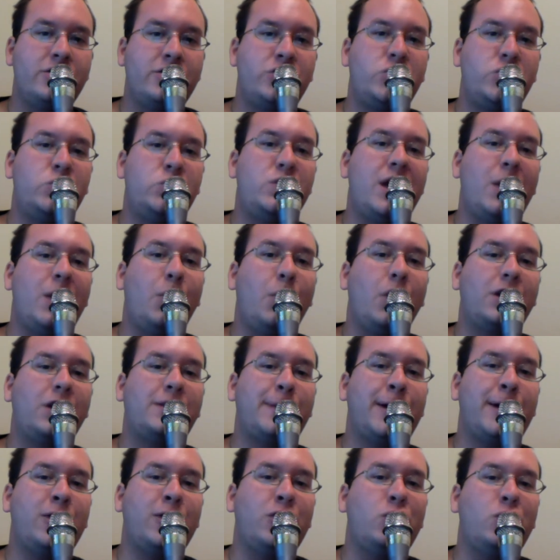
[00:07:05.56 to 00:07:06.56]
The two
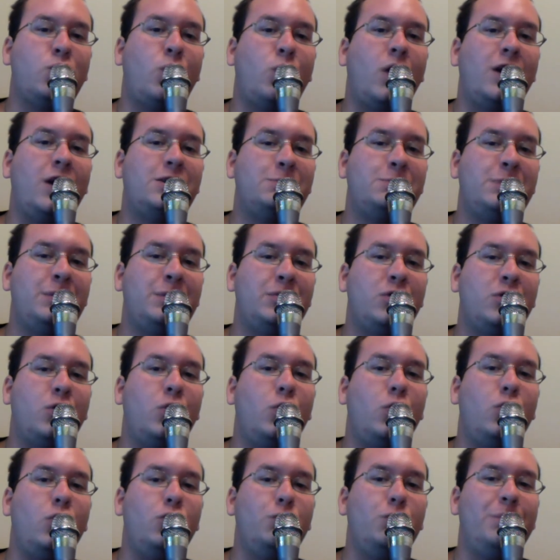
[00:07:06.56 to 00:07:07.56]
networks apparently want to be able
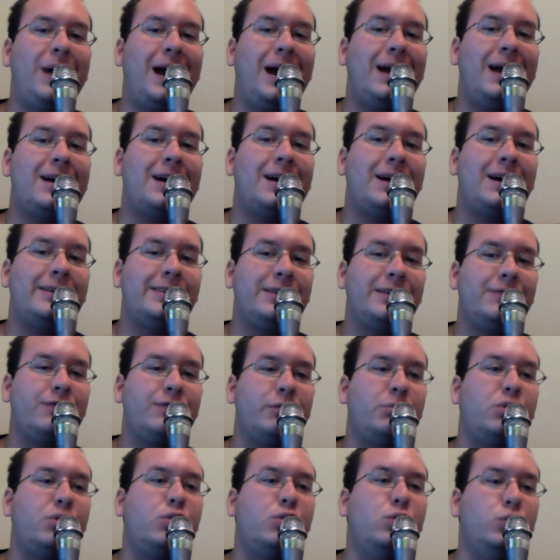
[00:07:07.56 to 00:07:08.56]
to hold back
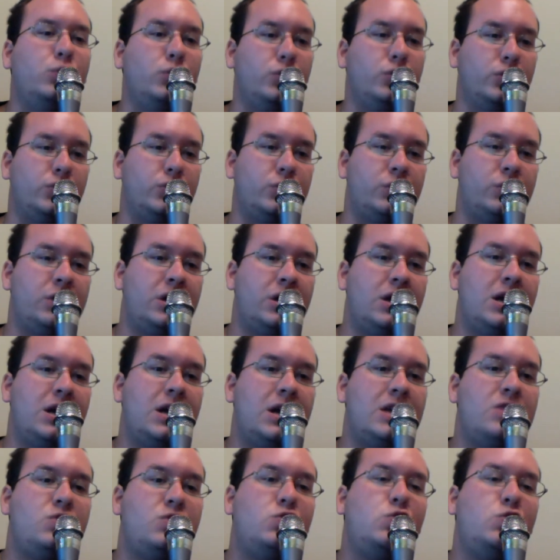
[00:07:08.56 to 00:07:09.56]
content from Hulu
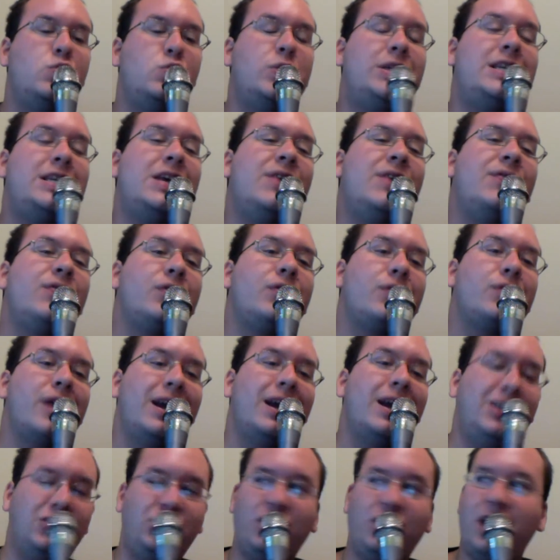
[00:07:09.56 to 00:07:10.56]
to
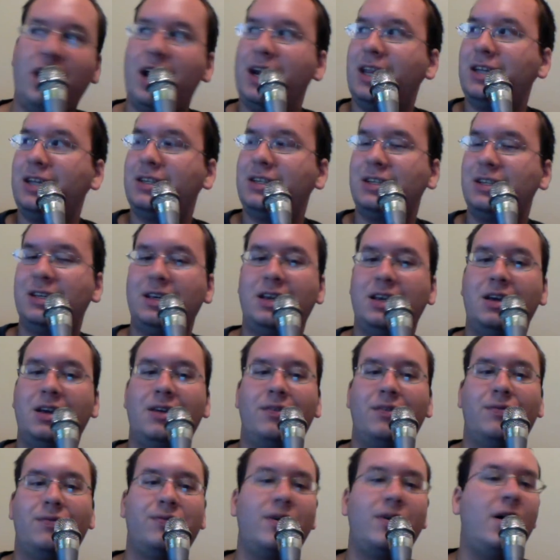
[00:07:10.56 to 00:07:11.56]
differentiate it
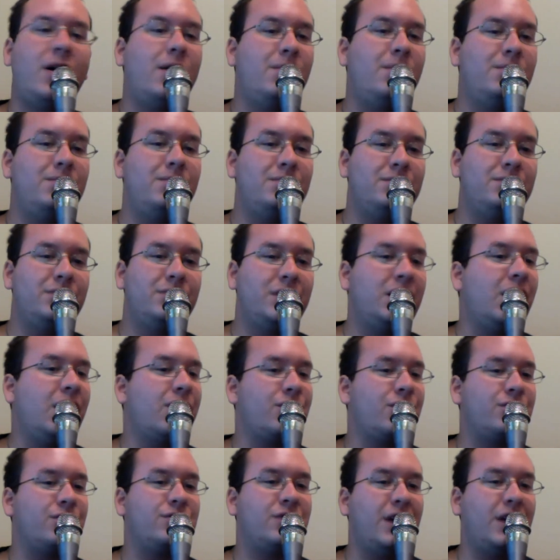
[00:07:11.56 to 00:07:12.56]
from
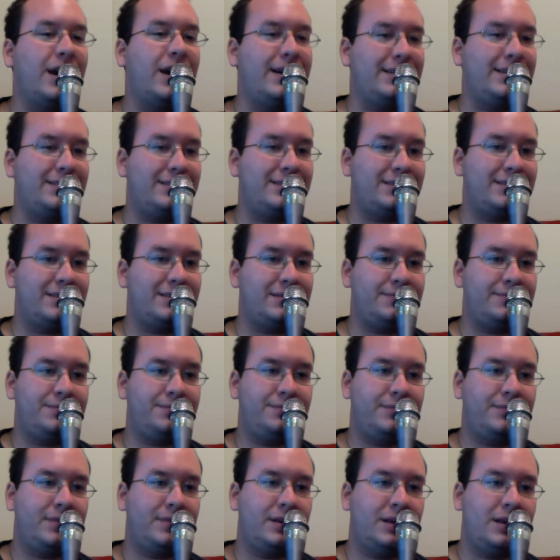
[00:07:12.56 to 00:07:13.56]
the other sites.
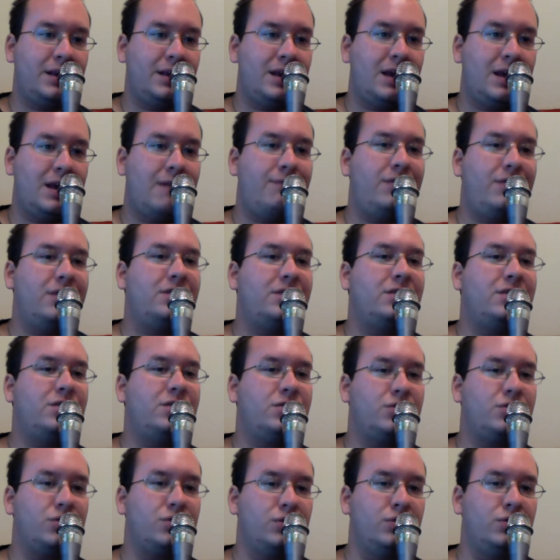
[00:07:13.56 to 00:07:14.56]
If this
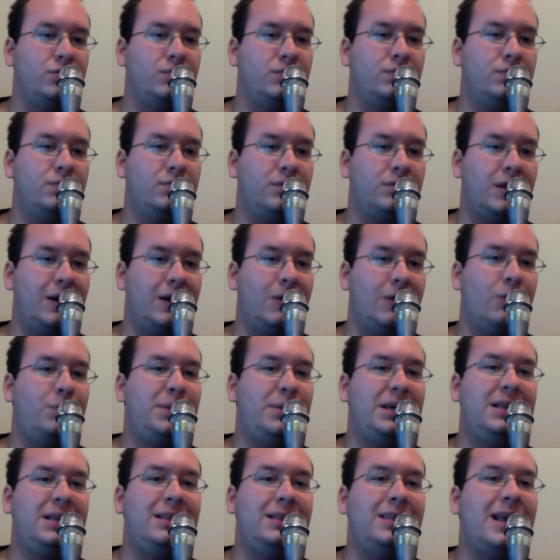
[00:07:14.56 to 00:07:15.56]
is true, there
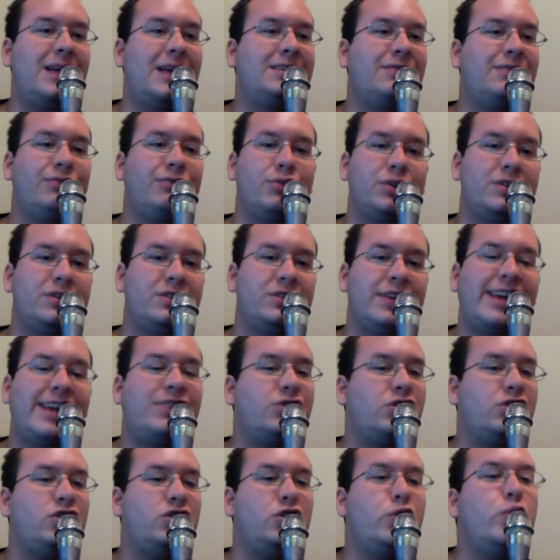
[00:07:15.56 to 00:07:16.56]
would be less of a reason
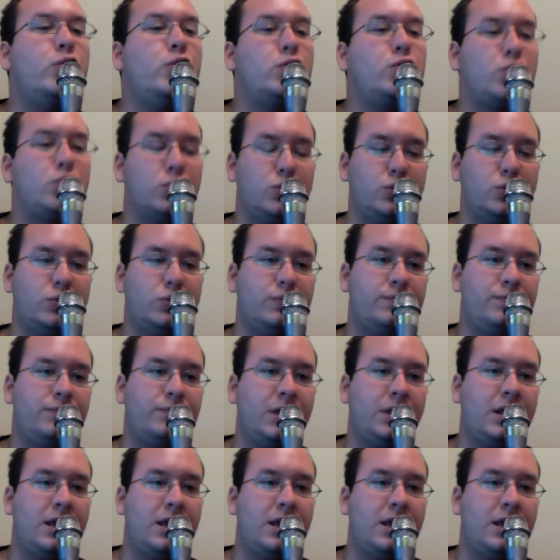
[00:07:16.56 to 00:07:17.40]
to actually use Hulu.